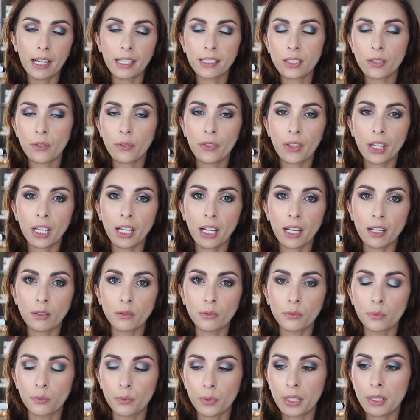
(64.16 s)
I don't think
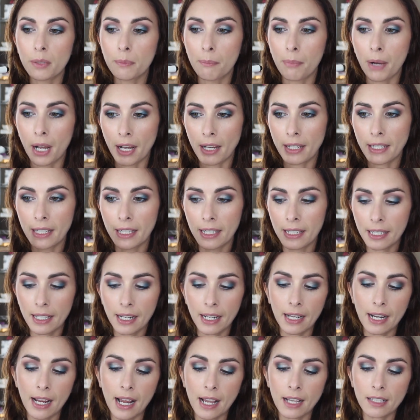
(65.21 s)
I'll rebuy it.
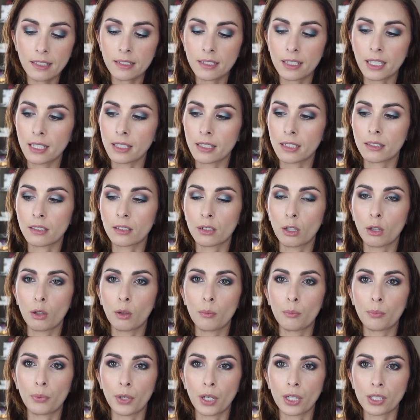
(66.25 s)
It has like the
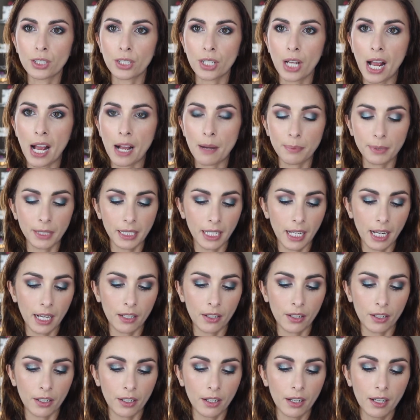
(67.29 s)
little brush
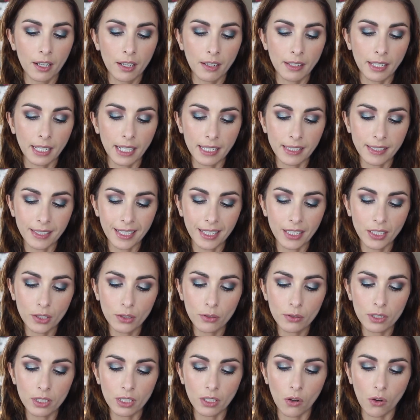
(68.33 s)
applicator. Like I said, I
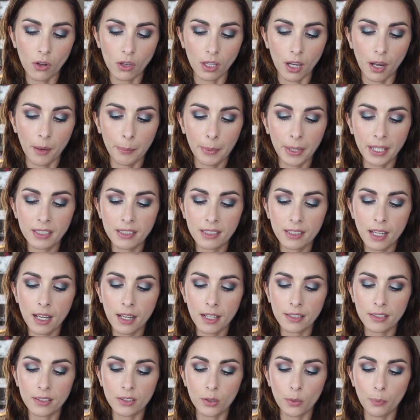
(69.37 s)
used it all up. It's
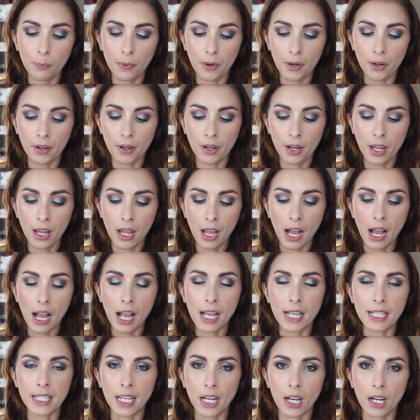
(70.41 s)
not a super
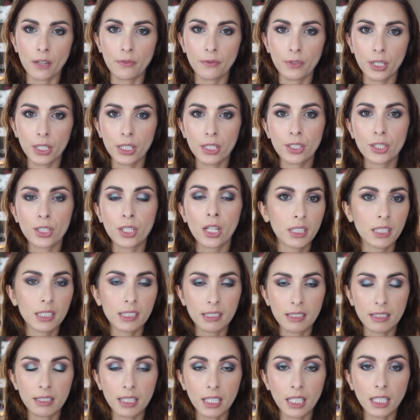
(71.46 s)
high coverage
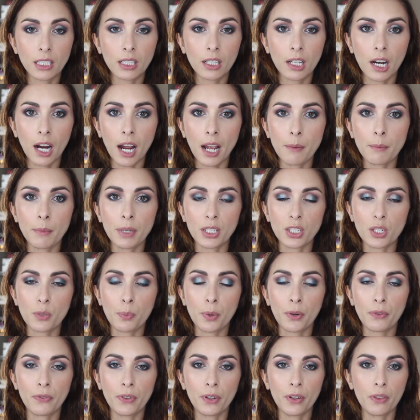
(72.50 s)
concealer. I much
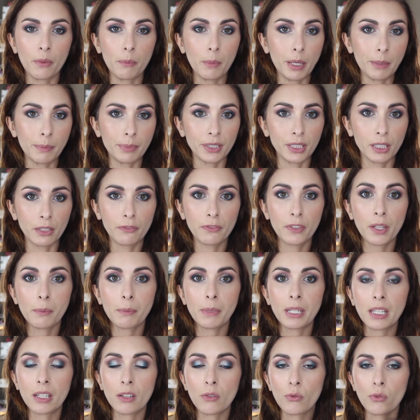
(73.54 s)
prefer the Maybelline Fit
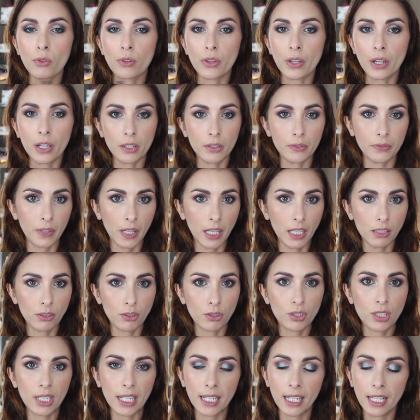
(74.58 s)
Me or the e.l.f.
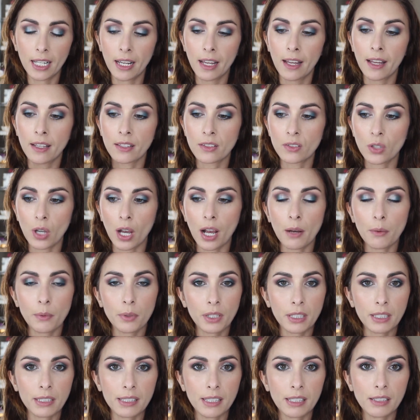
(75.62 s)
HD, so I
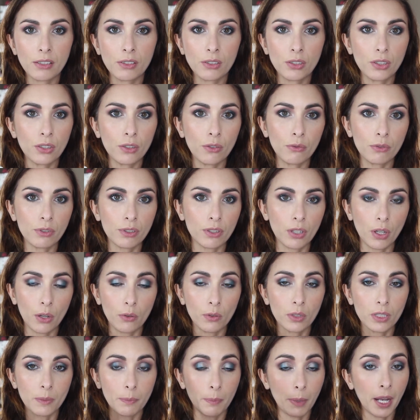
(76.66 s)
will continue to use
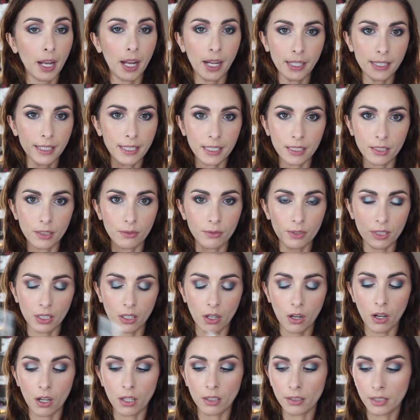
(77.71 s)
those, but I did use it
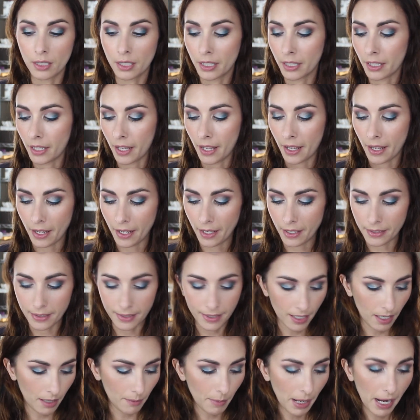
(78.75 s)
all.
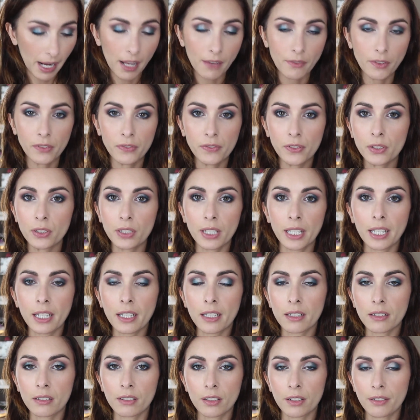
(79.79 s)
And I have a full
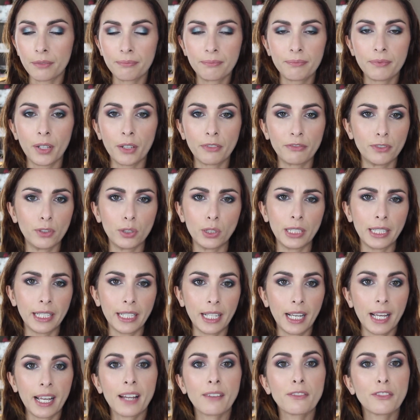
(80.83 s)
link, or a full
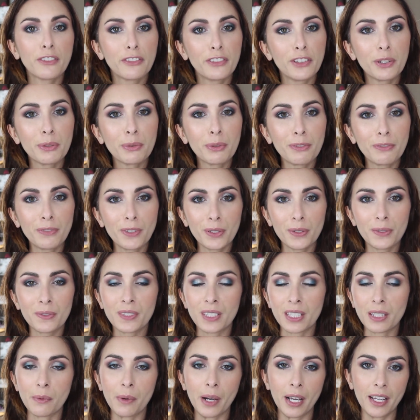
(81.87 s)
link. I have a full review of
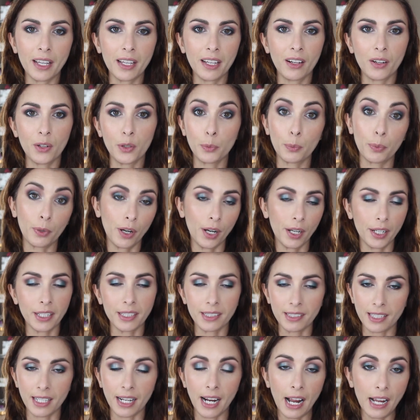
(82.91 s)
CYO
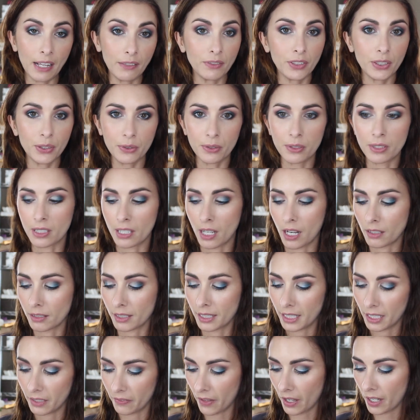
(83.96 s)
products that I've used. I'll
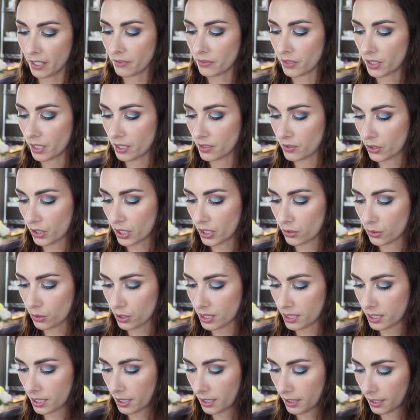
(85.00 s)
link that if you guys are
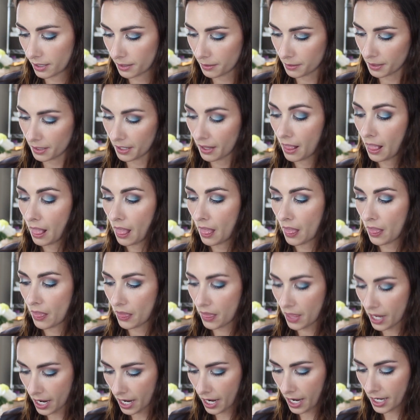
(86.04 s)
interested in
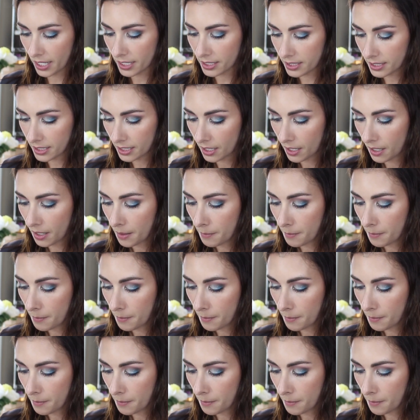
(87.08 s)
that.